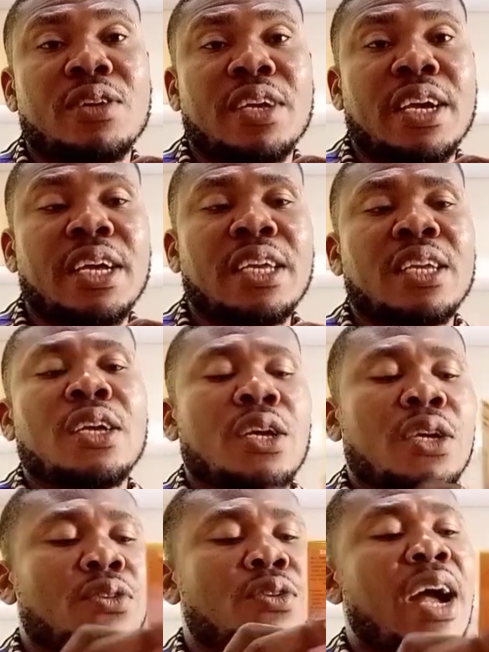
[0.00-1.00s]
Okay,
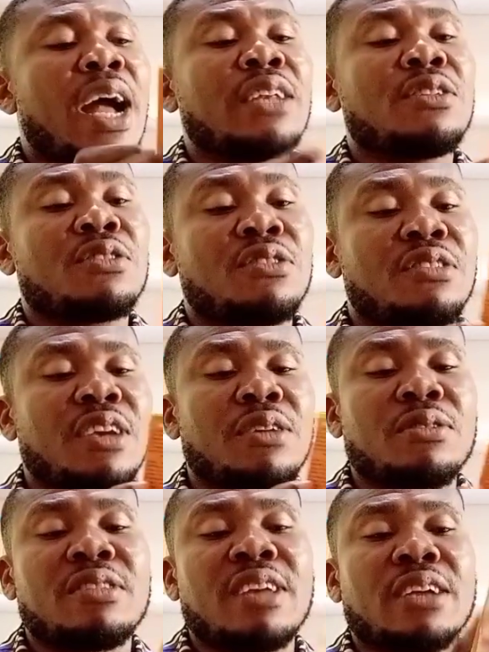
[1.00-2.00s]
you add your
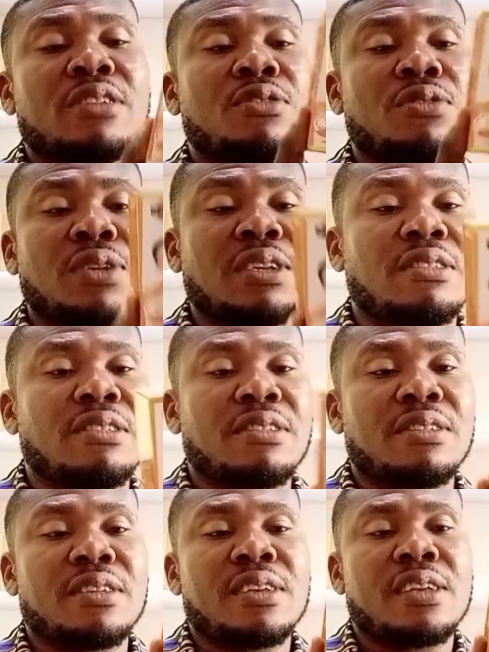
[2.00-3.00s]
Zerotech to it.
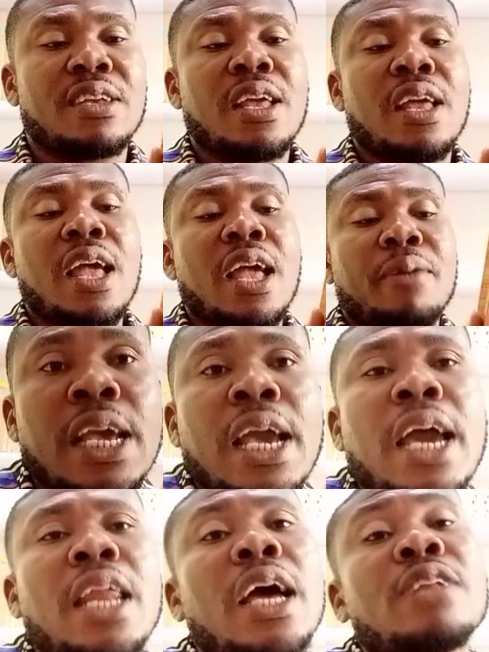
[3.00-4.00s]

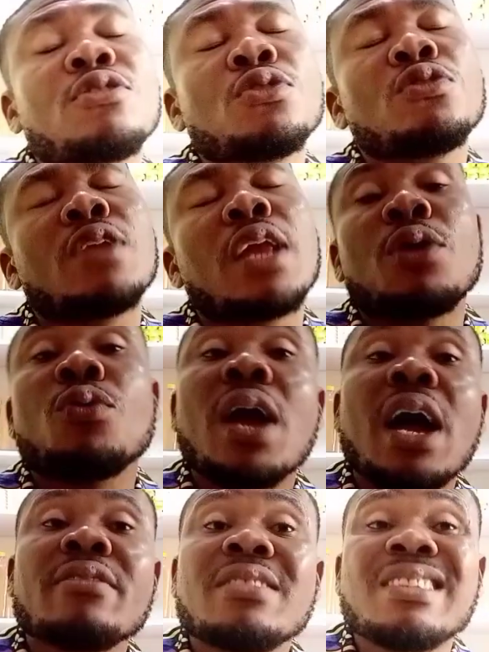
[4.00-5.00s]
And I told you, like, we
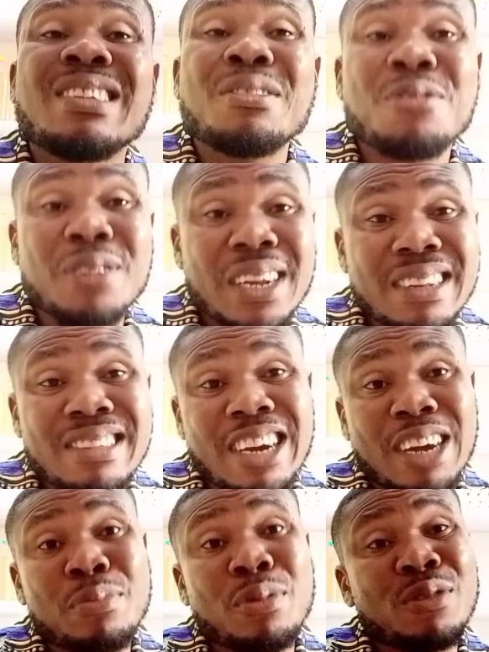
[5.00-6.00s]
have different
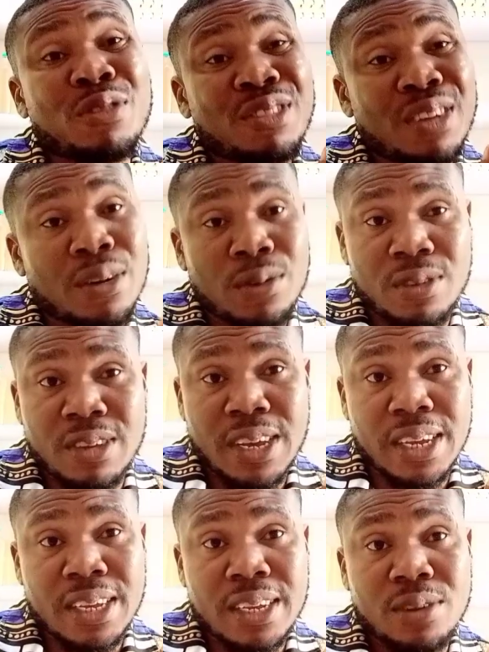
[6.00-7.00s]
type of
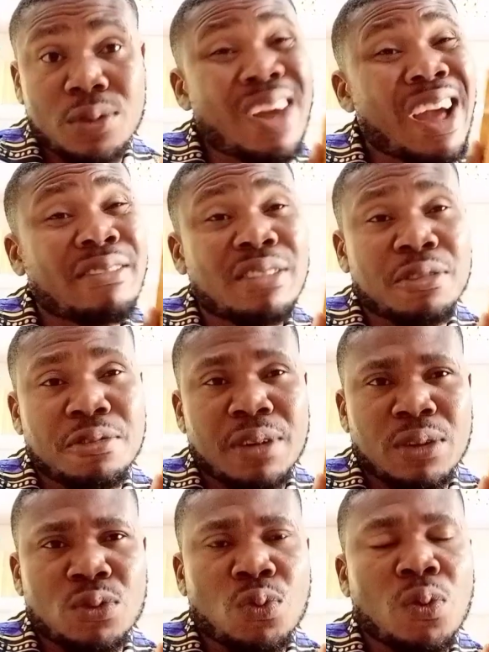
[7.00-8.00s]
Zerotech. We have
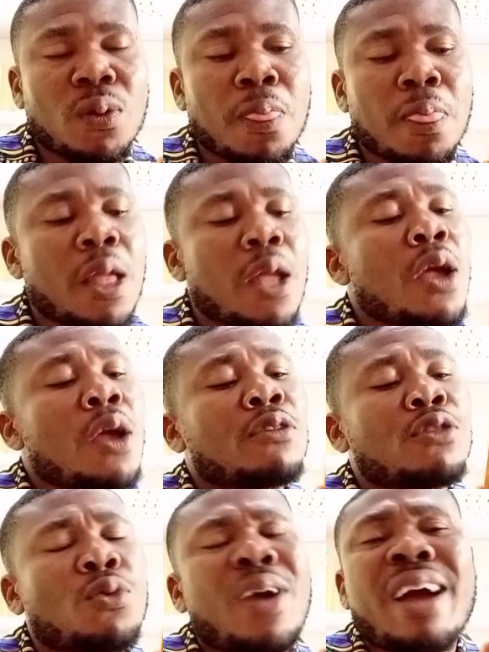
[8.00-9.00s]
different one.
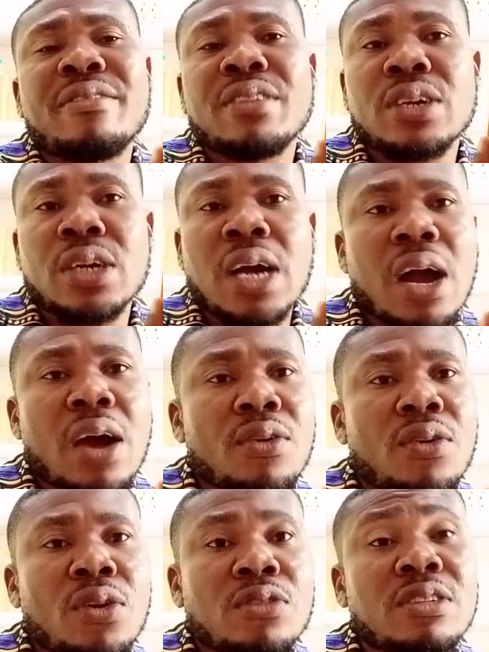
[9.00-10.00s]
So we have the
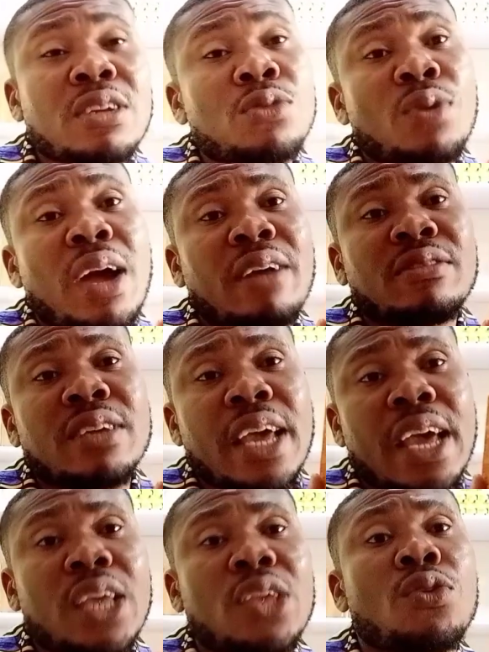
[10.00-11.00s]
carrot, and we have
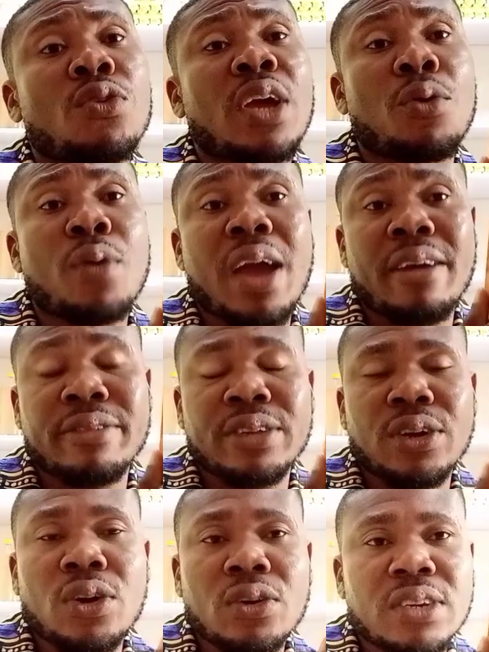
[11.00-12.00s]
the egg yolk, and we have
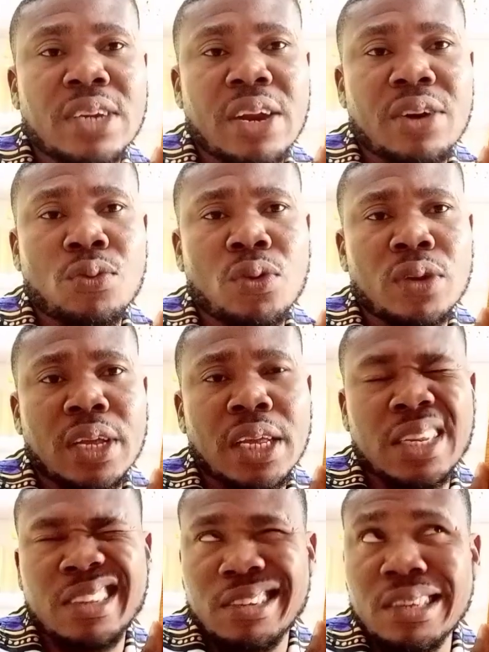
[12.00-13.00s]
the ordinary one,
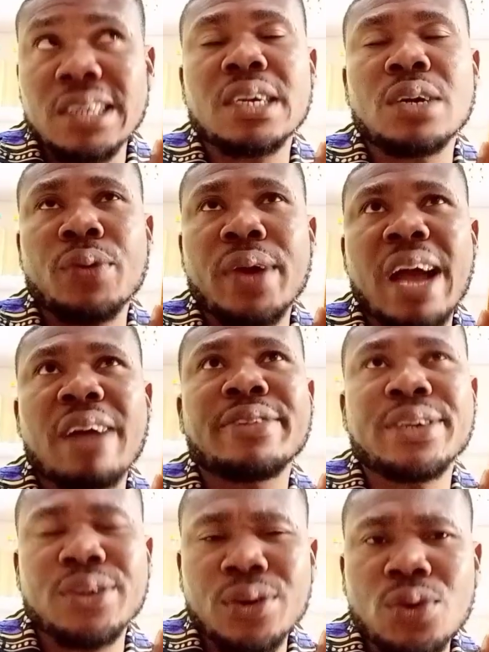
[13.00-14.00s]
and I think we have
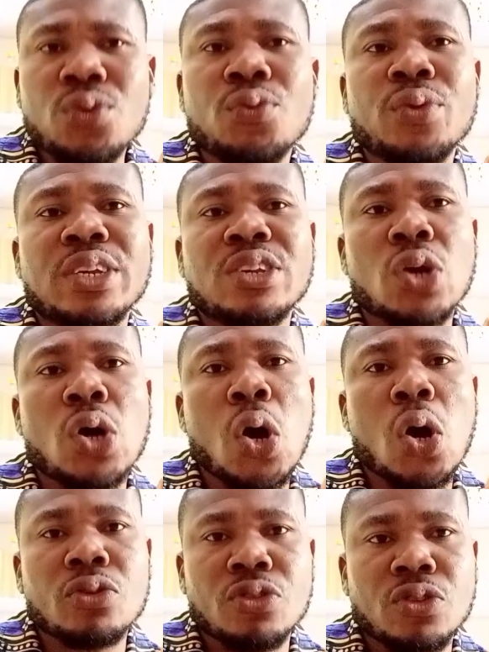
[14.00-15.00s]
the orange
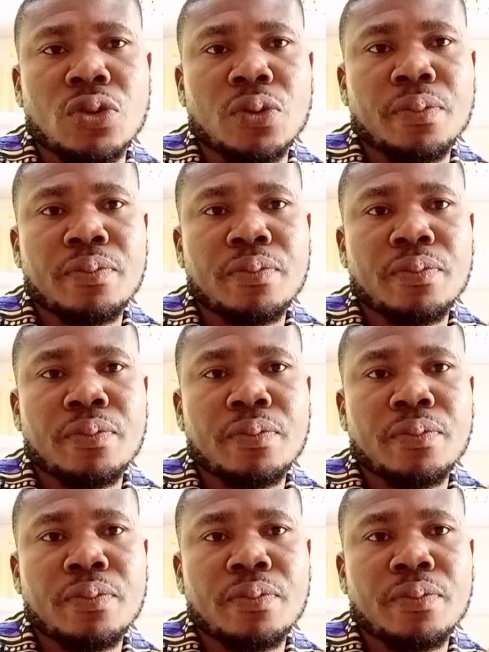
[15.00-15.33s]
also.